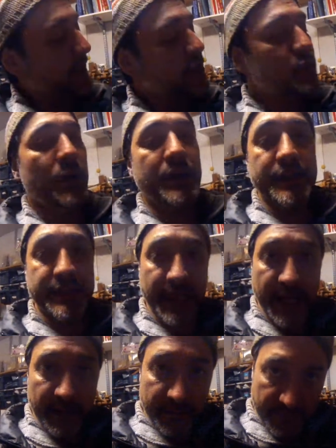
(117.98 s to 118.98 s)
just wanted to
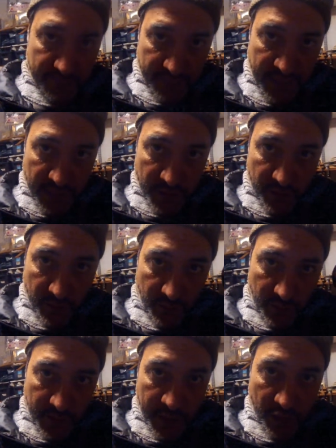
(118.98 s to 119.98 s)
say thank you,
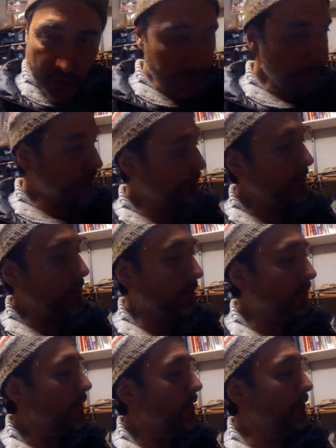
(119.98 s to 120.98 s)
Aaron,
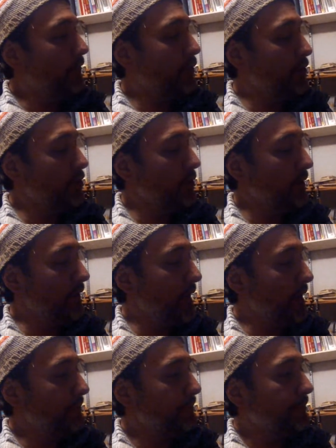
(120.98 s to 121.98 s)
for doing that.